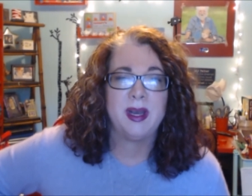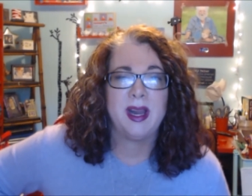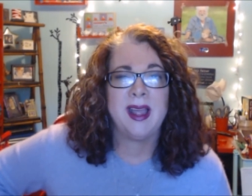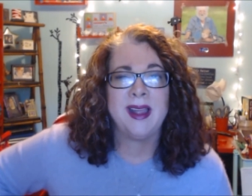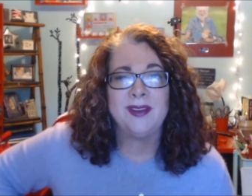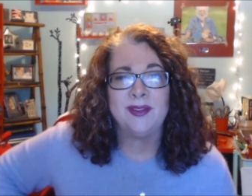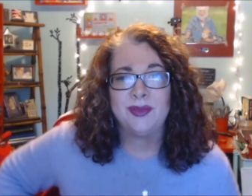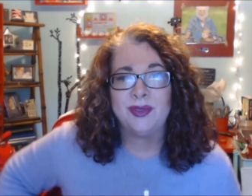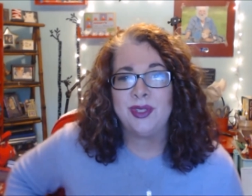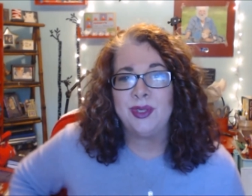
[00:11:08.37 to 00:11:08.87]
but
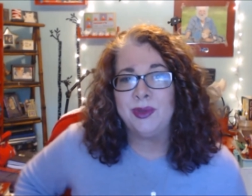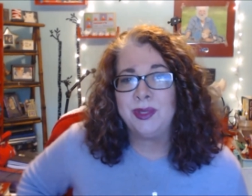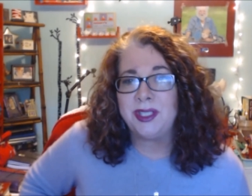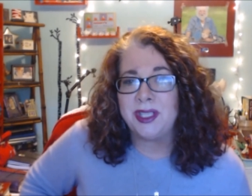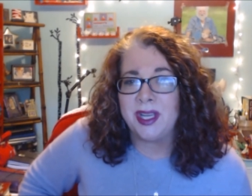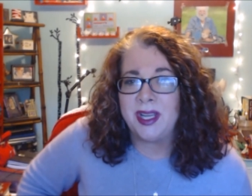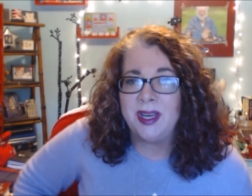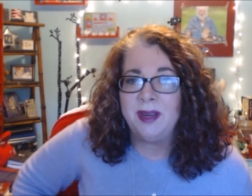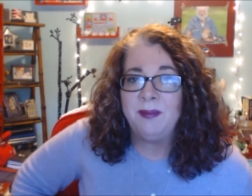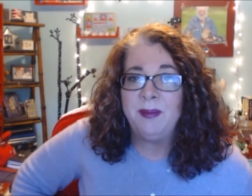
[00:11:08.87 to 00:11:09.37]
I don't do a
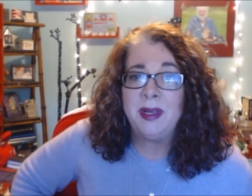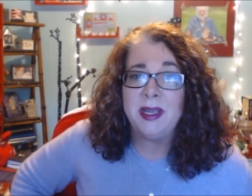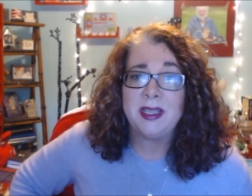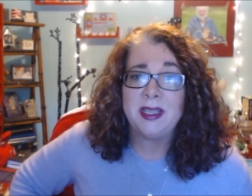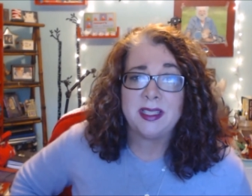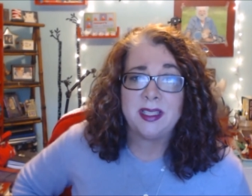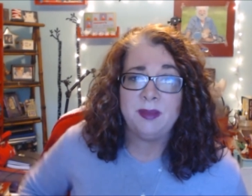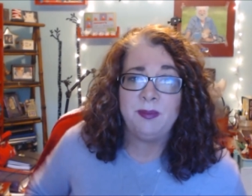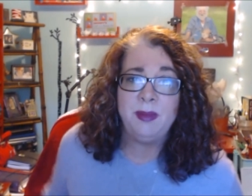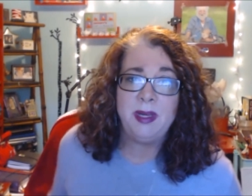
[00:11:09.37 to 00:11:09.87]
ton of
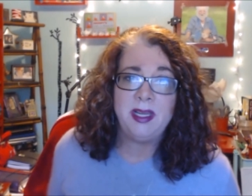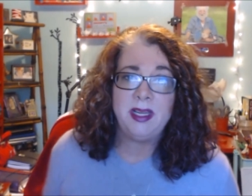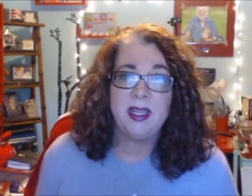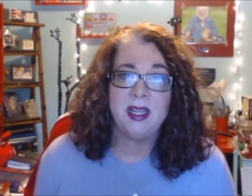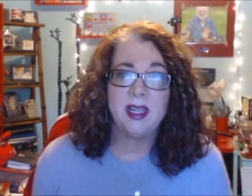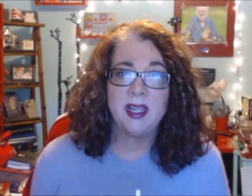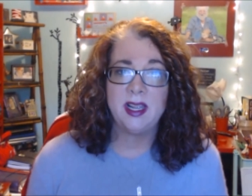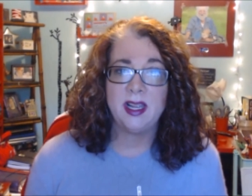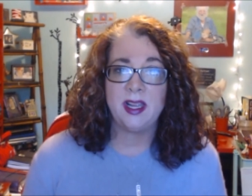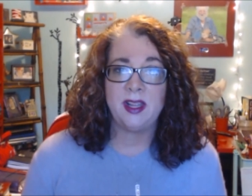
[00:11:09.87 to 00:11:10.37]
mixed
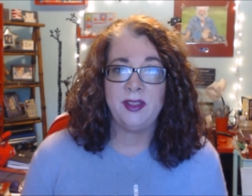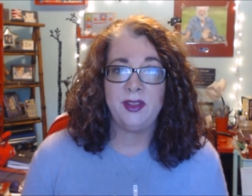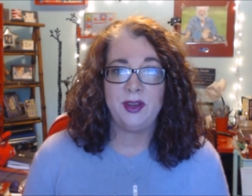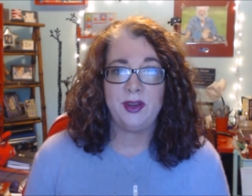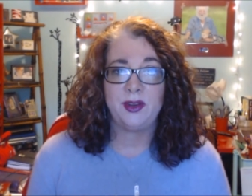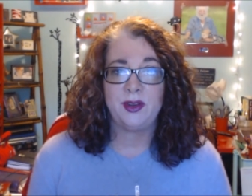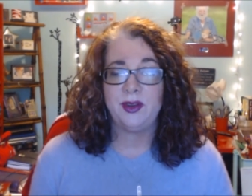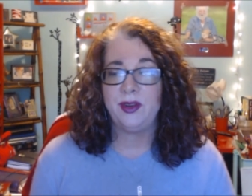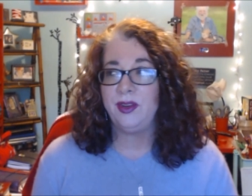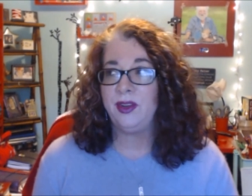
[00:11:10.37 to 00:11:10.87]
media, and
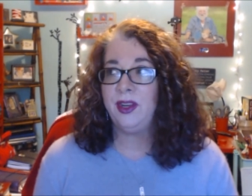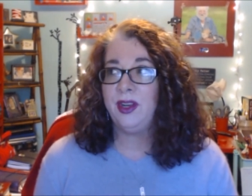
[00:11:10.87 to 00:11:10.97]
they're,